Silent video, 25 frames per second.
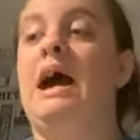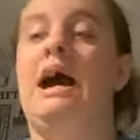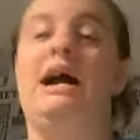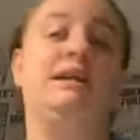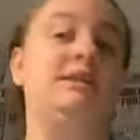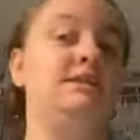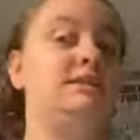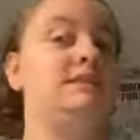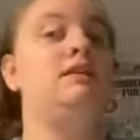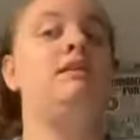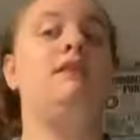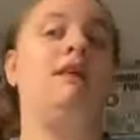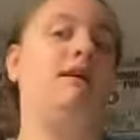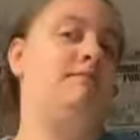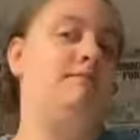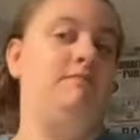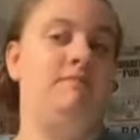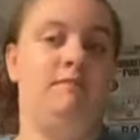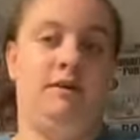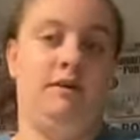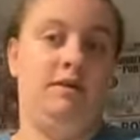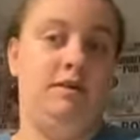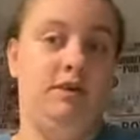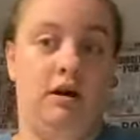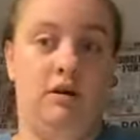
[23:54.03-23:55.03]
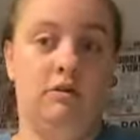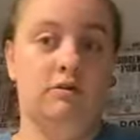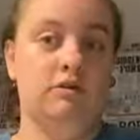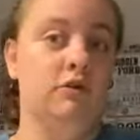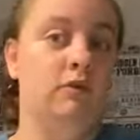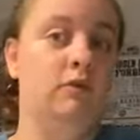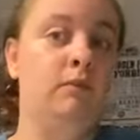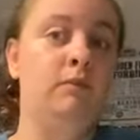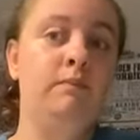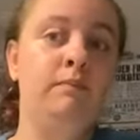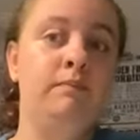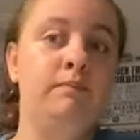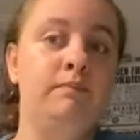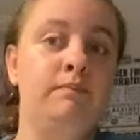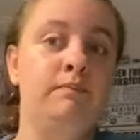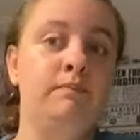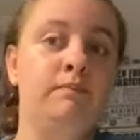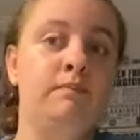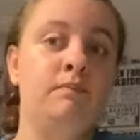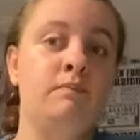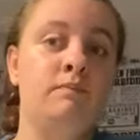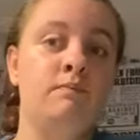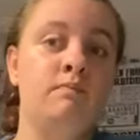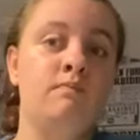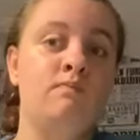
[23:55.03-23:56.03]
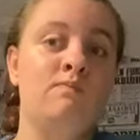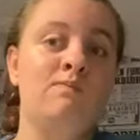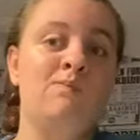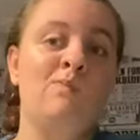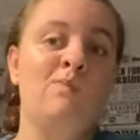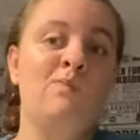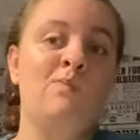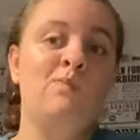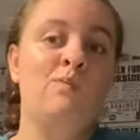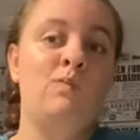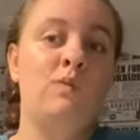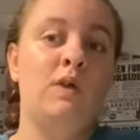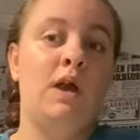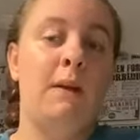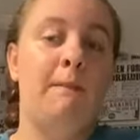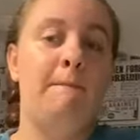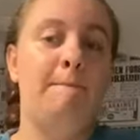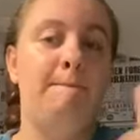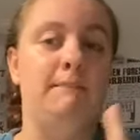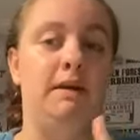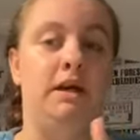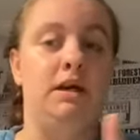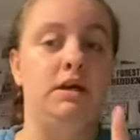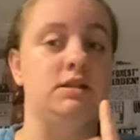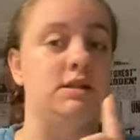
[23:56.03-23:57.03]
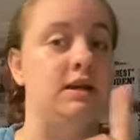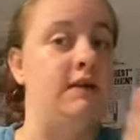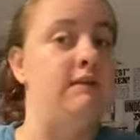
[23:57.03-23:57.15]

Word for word: I still haven't read Darkdawn because